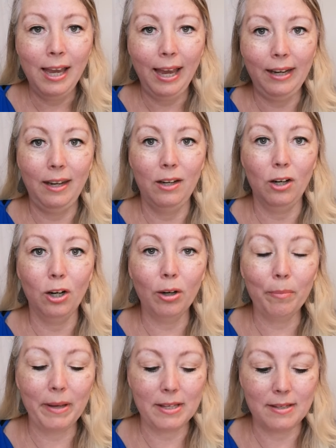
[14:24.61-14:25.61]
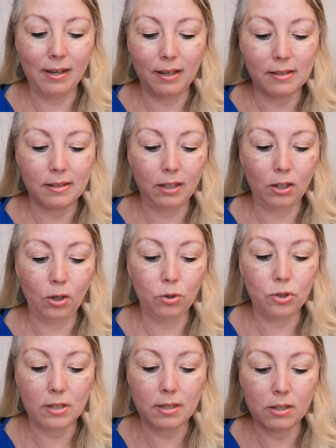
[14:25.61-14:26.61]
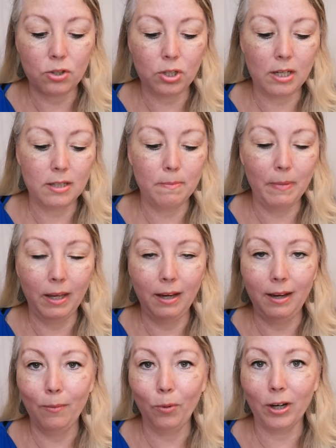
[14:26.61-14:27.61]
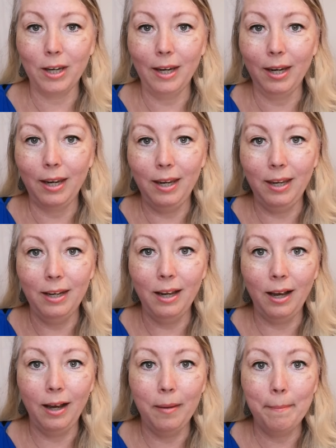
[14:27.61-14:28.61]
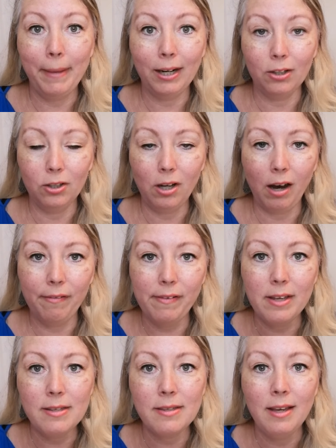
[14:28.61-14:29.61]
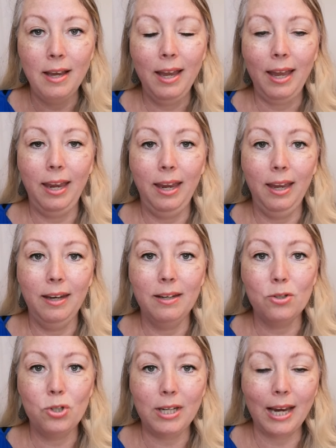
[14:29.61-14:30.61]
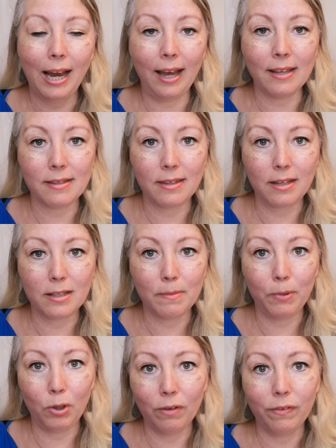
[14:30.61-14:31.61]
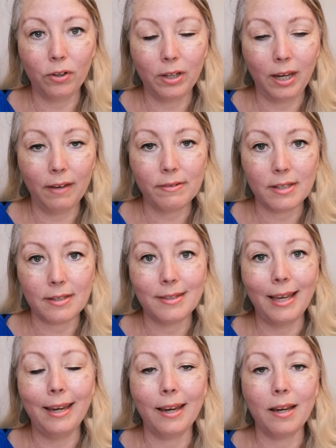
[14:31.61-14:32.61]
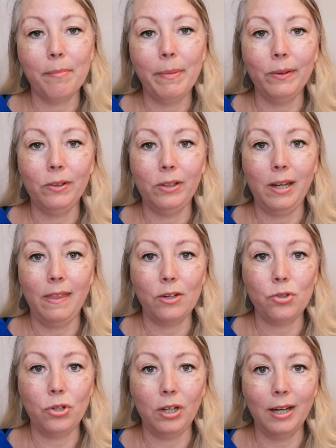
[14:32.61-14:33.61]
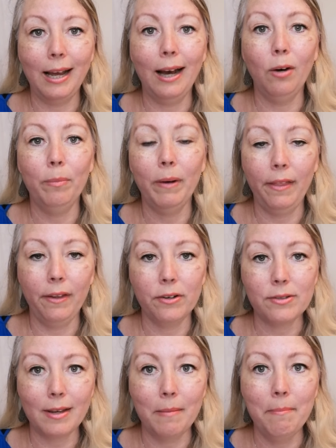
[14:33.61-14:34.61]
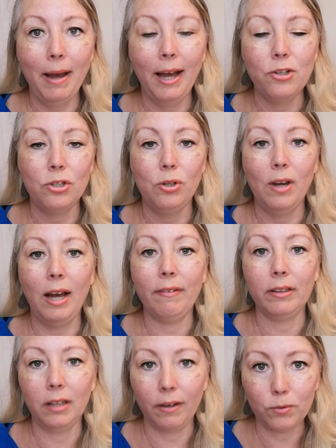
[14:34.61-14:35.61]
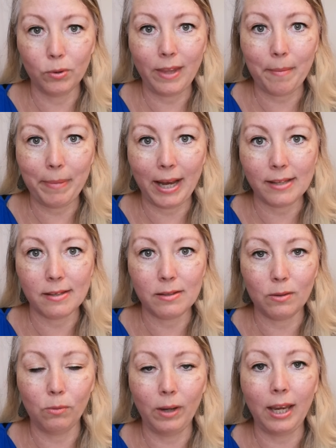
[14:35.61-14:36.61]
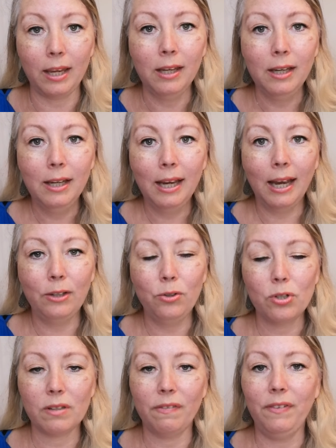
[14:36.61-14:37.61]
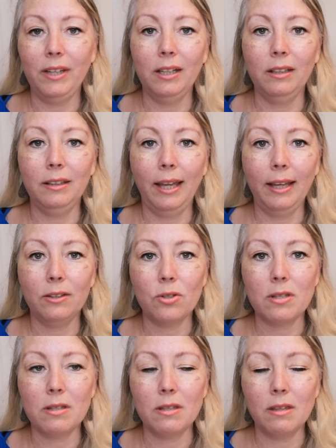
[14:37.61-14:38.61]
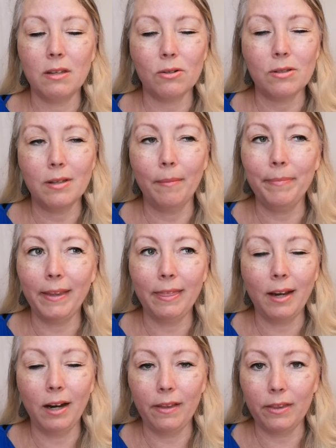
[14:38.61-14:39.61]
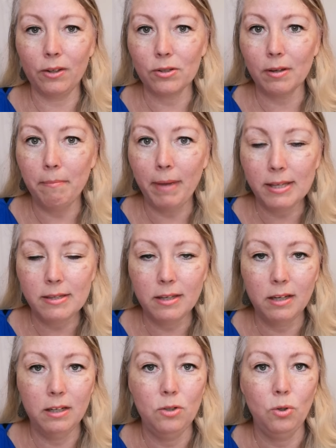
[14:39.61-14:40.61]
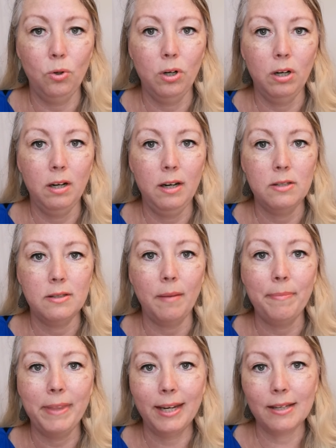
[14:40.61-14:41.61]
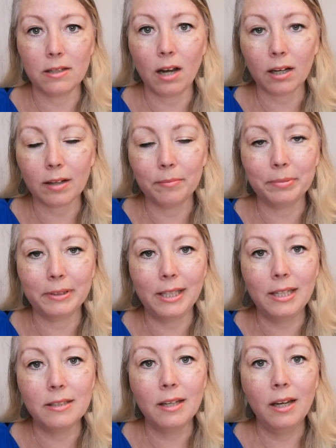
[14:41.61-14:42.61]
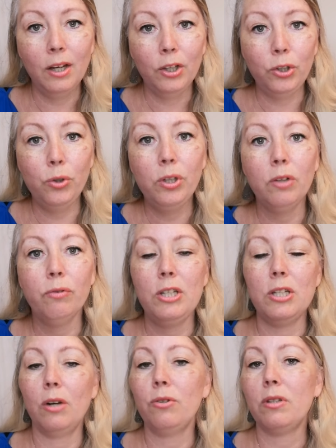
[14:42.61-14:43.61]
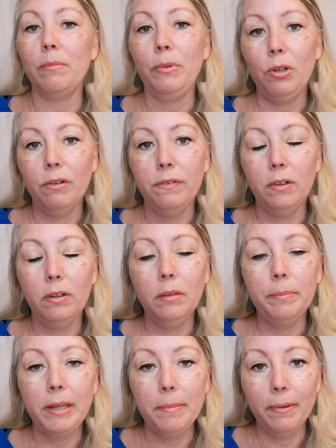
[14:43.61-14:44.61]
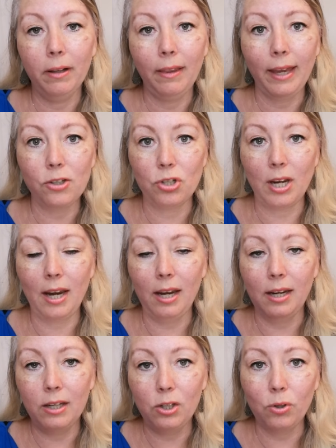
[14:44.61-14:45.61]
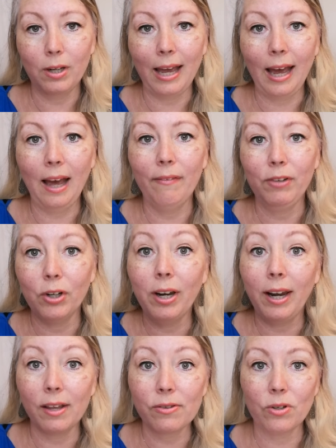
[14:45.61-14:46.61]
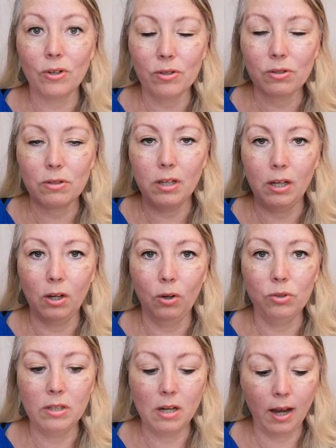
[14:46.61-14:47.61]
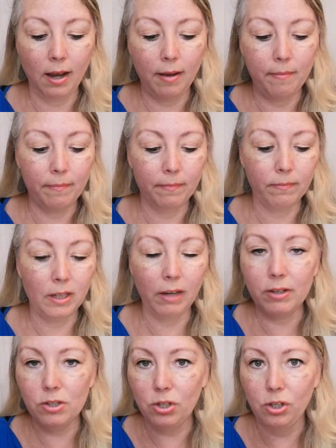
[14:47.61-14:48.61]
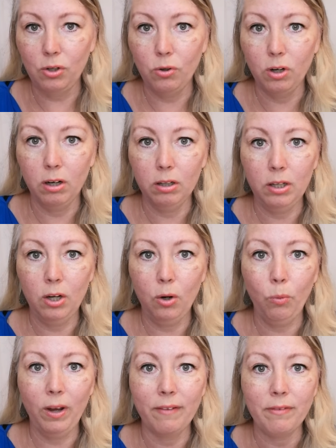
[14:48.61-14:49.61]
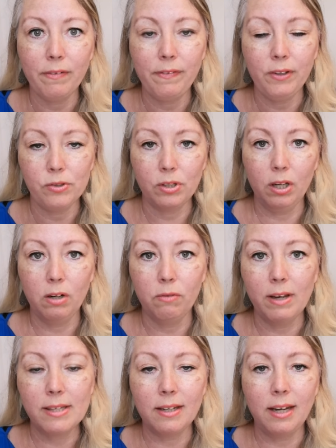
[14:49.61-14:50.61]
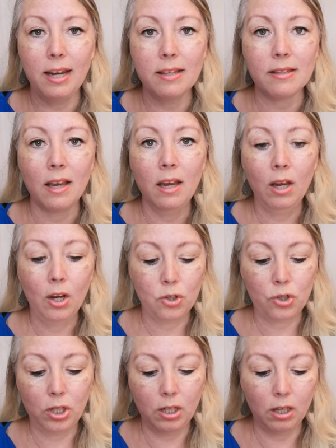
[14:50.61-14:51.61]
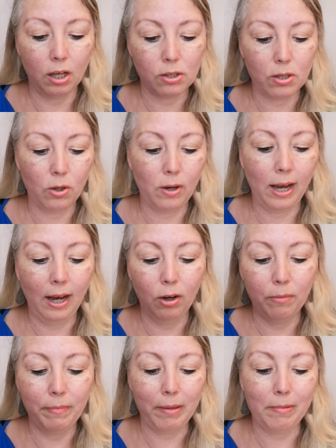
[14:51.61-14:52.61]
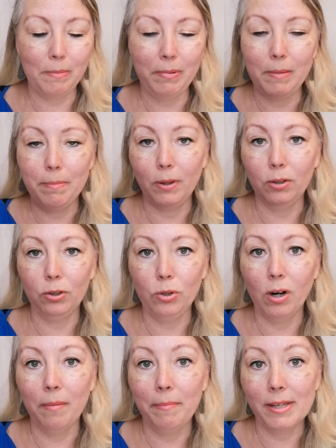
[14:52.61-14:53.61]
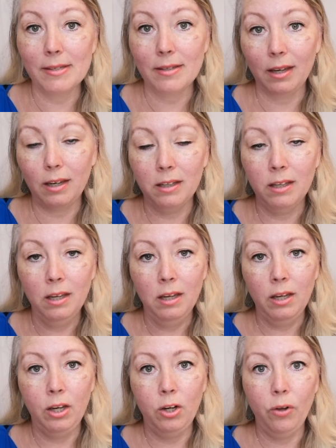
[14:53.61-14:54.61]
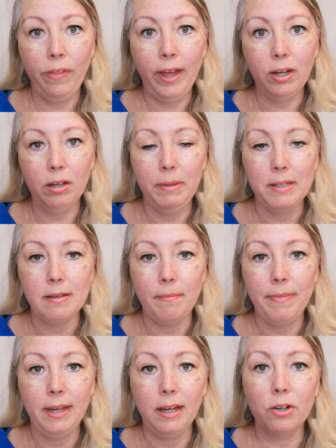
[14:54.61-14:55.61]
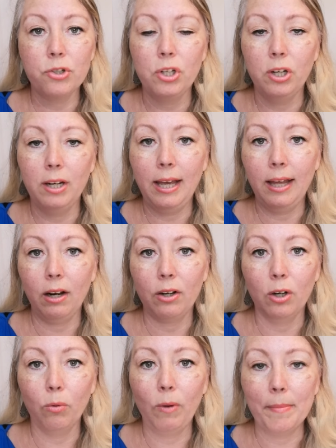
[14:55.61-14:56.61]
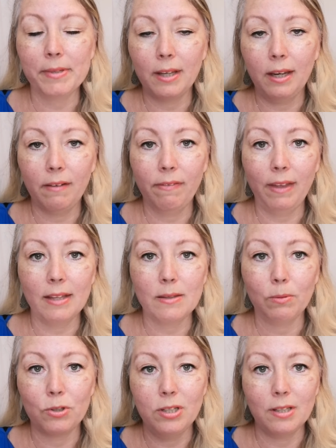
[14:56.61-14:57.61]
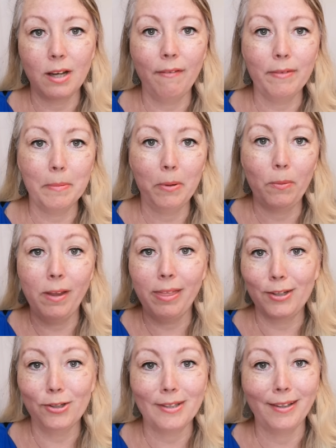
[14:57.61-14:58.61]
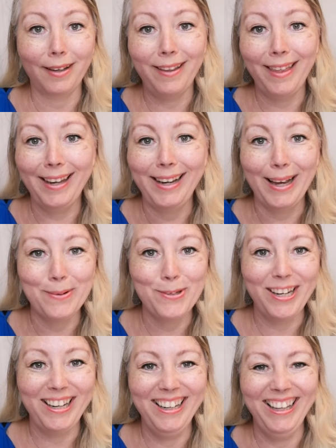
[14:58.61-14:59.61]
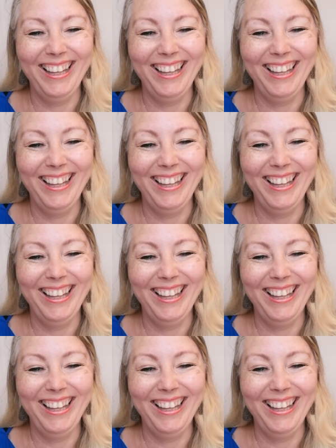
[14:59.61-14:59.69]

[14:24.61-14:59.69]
And then her business, you know, just she's been working in a medical office. And she has these beautiful gifts, this psychic ability that she could help others. Imagine you have a loved one that passes away and you just feel like just there's something there that there's a message or if something is not complete, you can reach out to beautiful people like Jane and you can have your answers, you know, um, given to you or, you know, whatever feels good or resonates. She could also help maybe people who are missing you know, that could be something else she could add on her website if that's what she's comfortable with. I just thought of that now, Jean.